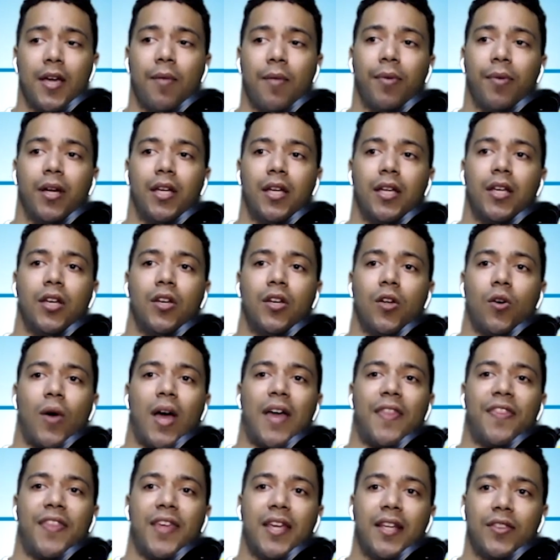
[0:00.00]
But,
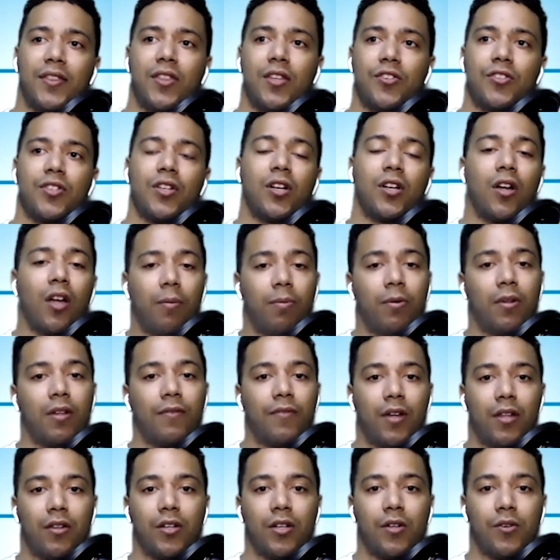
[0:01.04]
I think there's a couple of
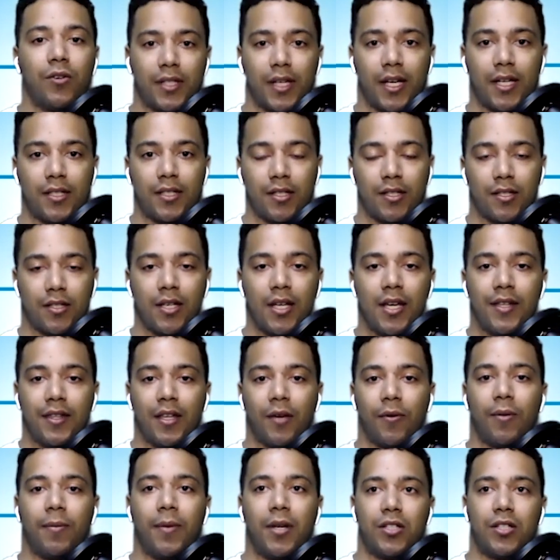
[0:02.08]
other use cases
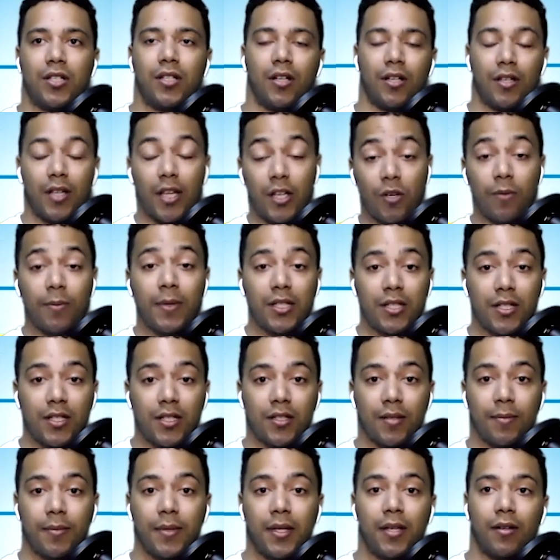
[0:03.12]
that we mentioned, that you mentioned
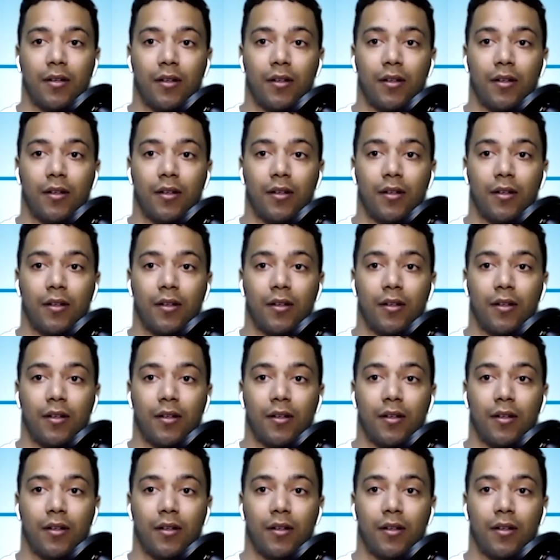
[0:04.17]
to me